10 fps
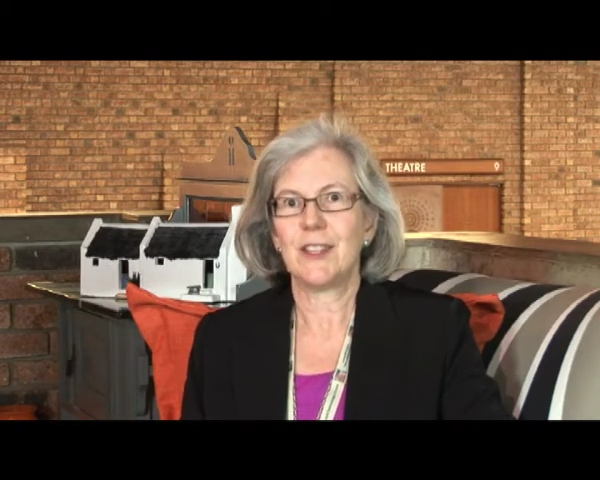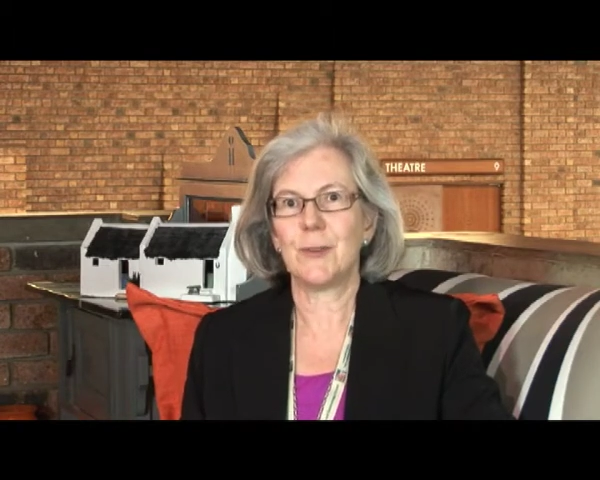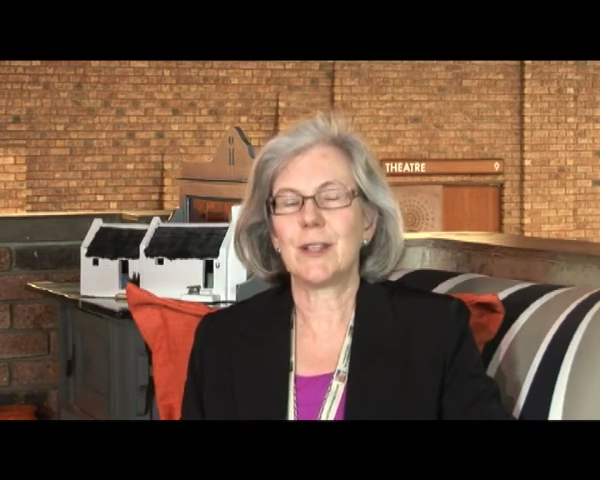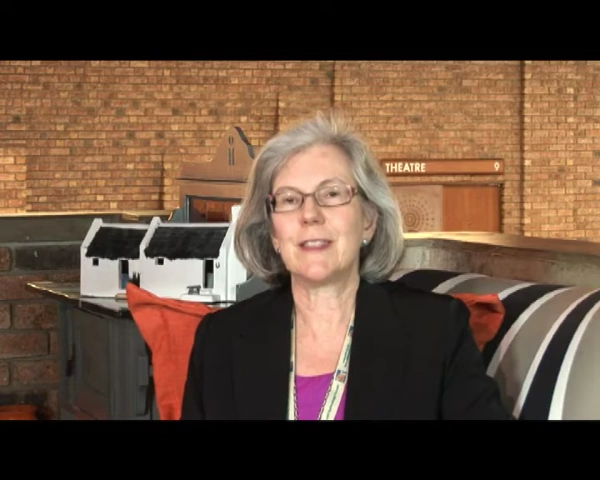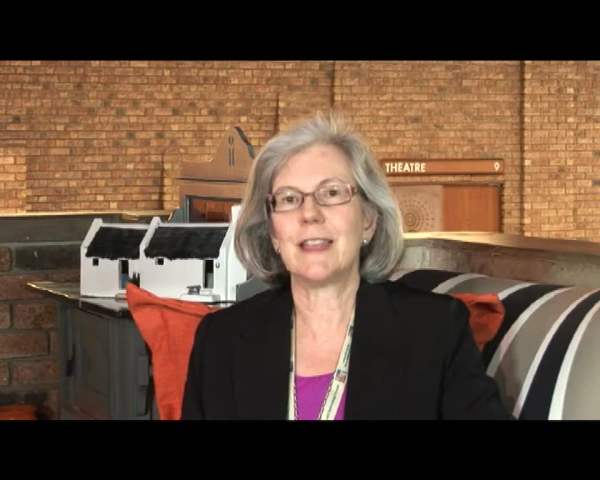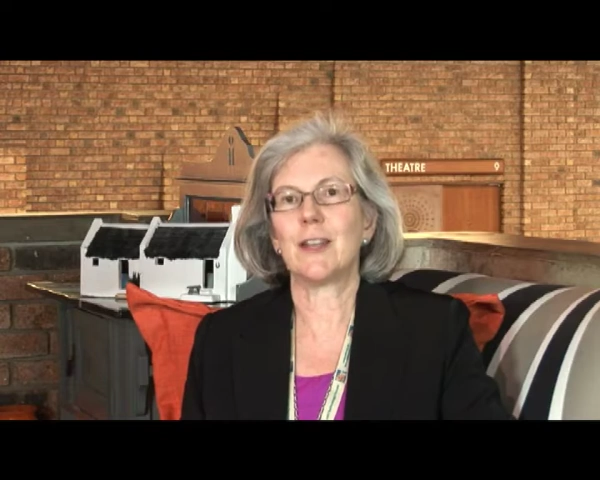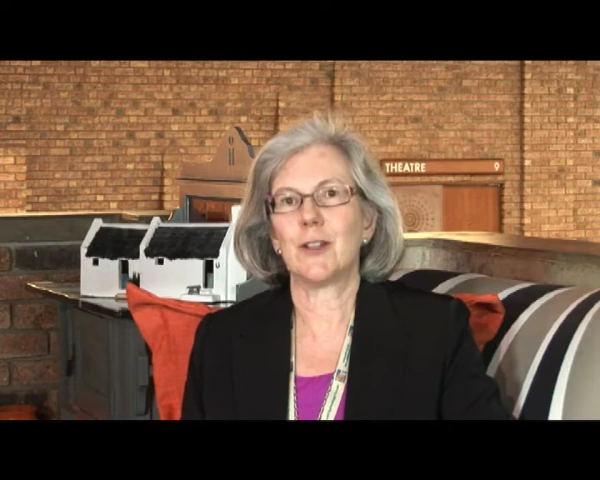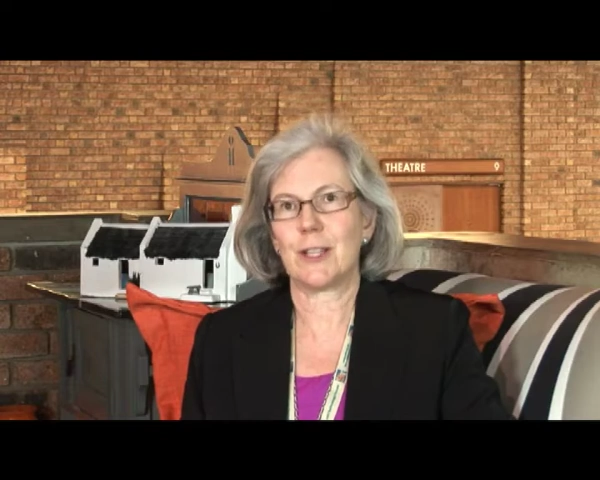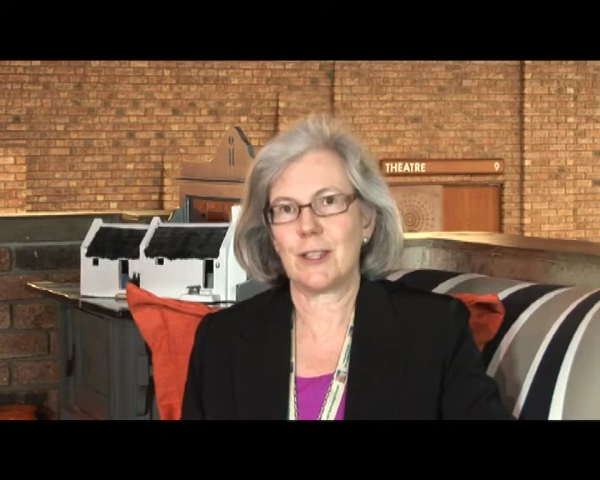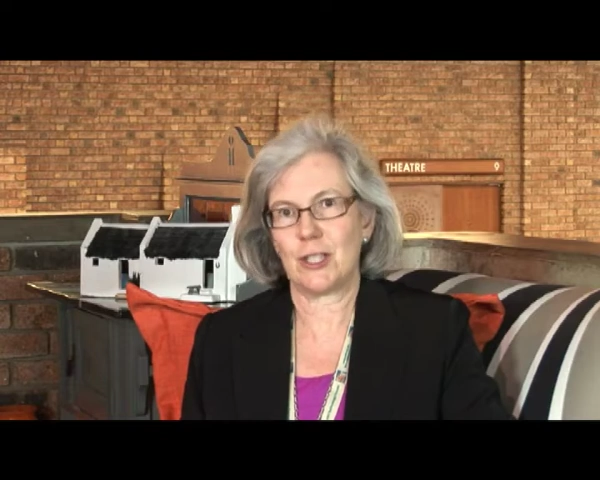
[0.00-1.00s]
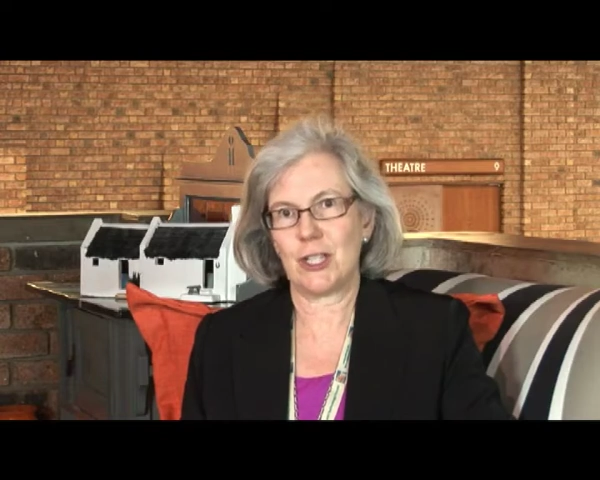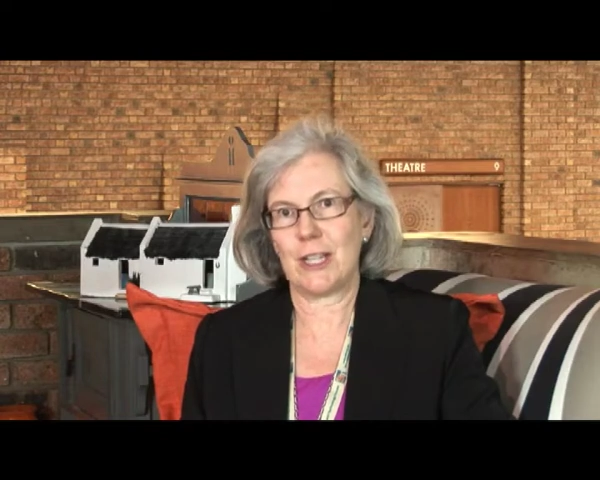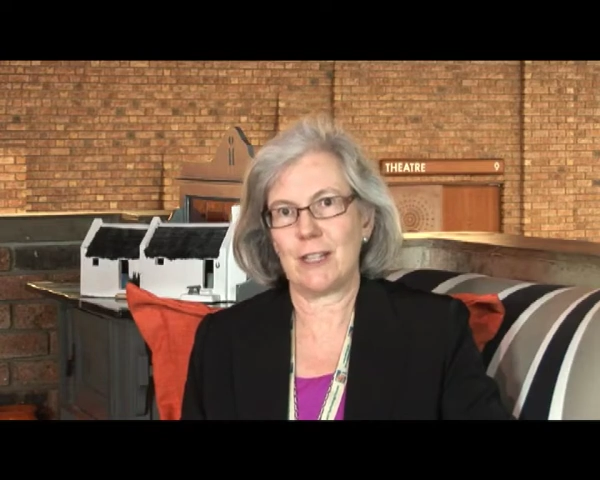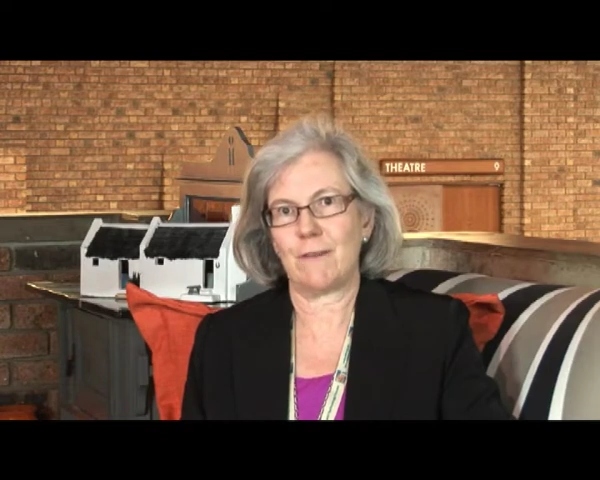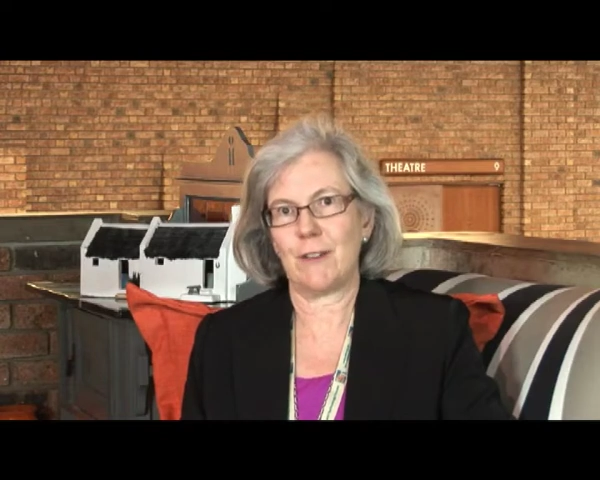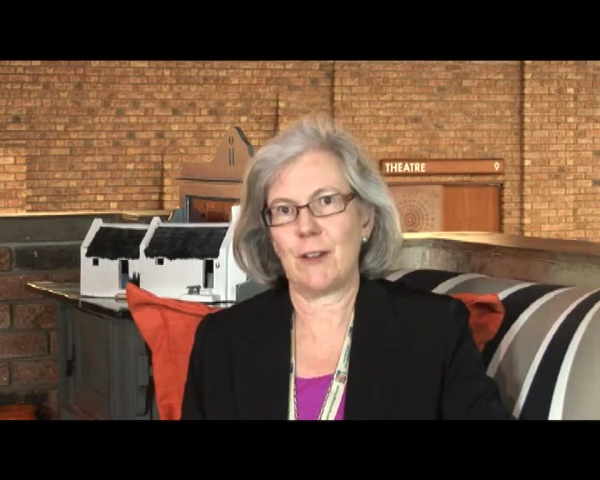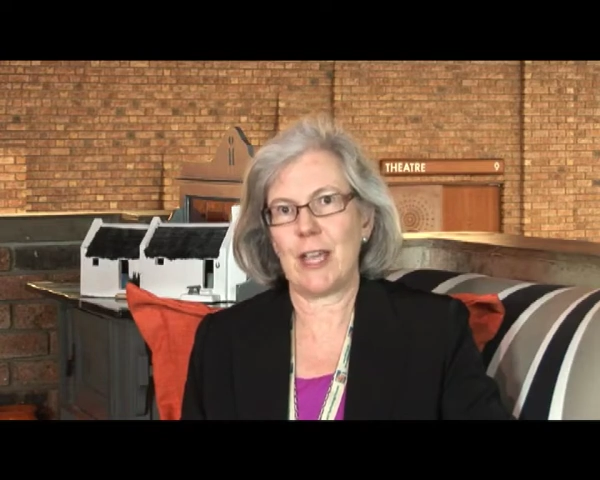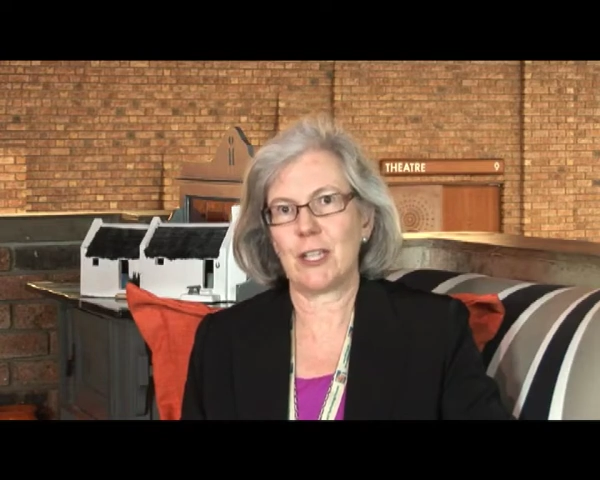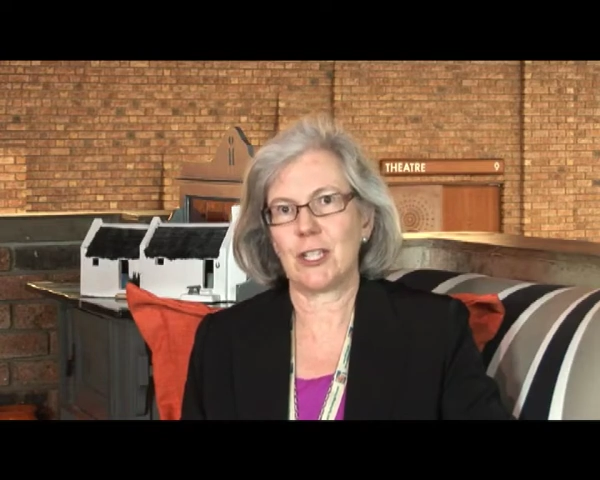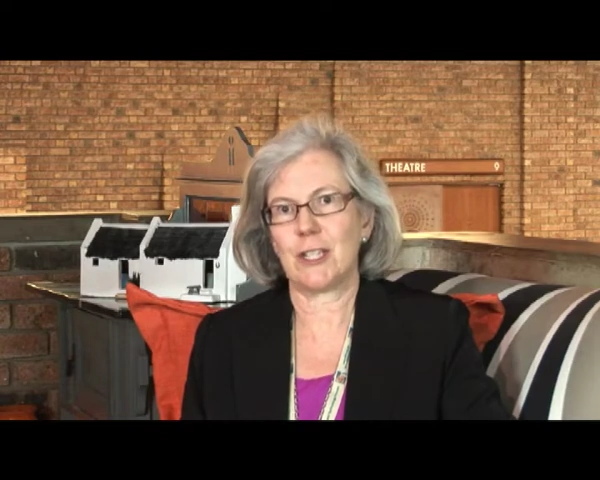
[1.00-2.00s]
You can then look at the genetic
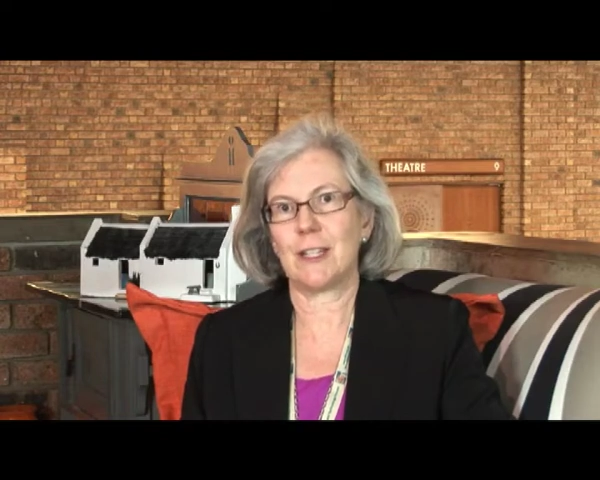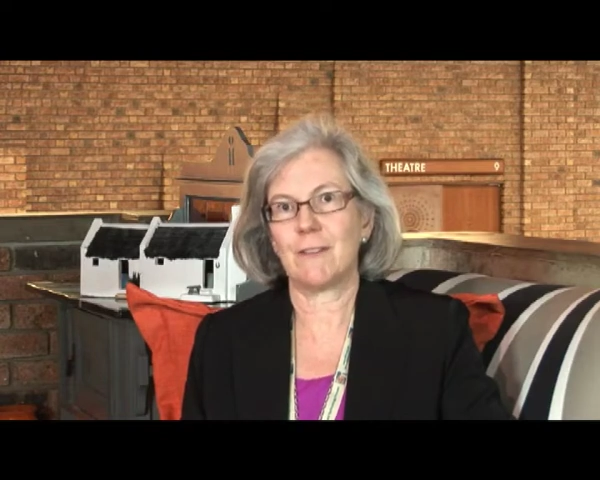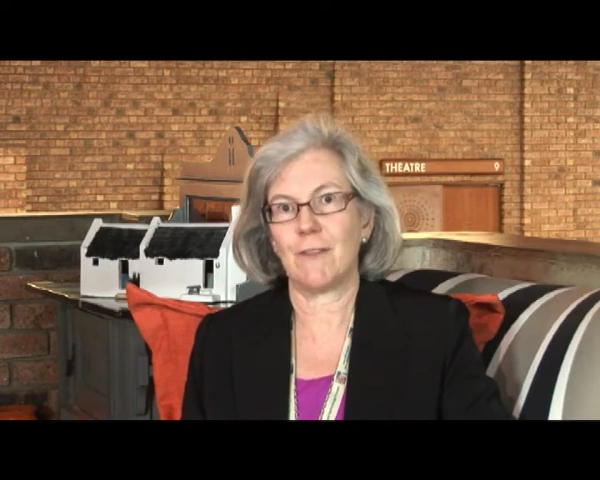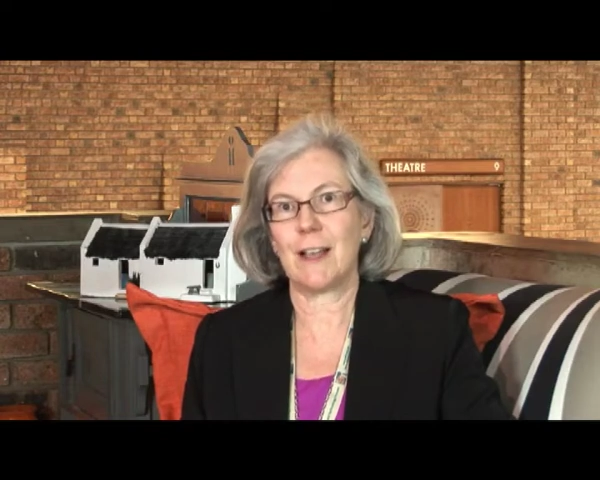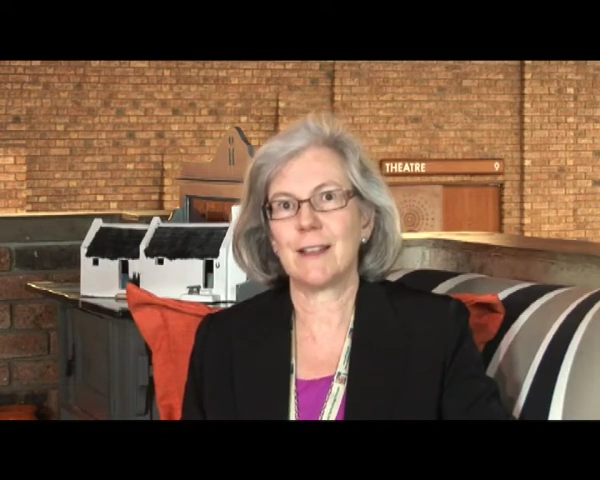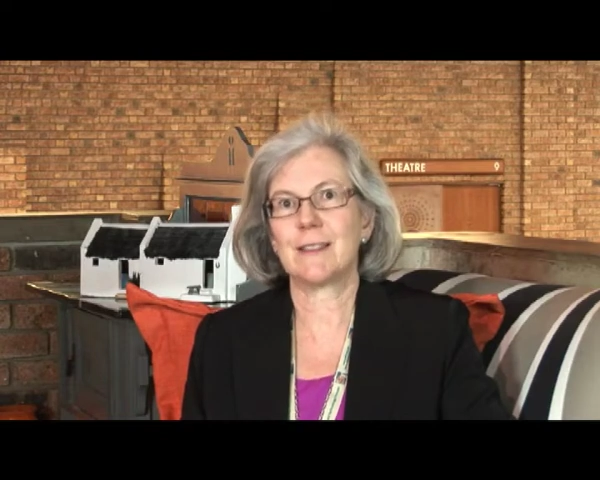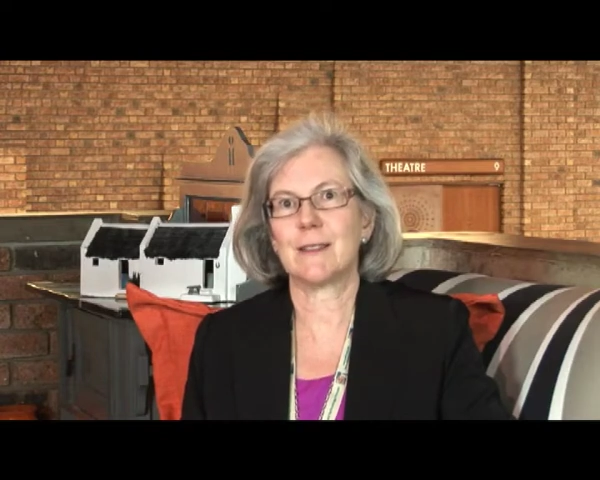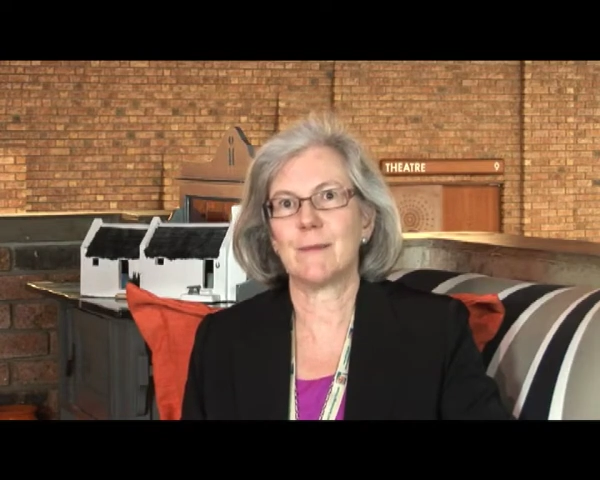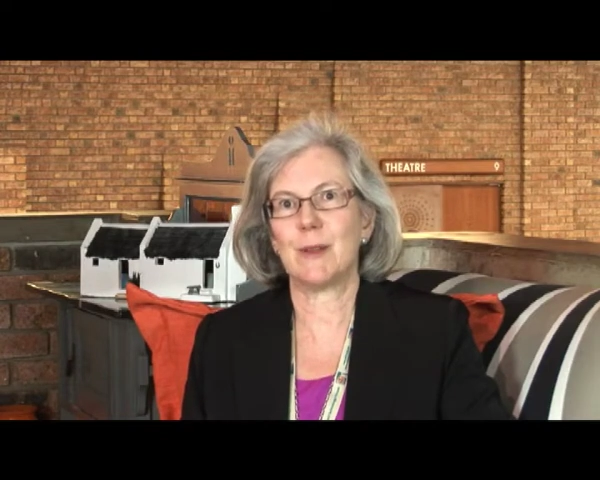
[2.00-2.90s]
variation and advise them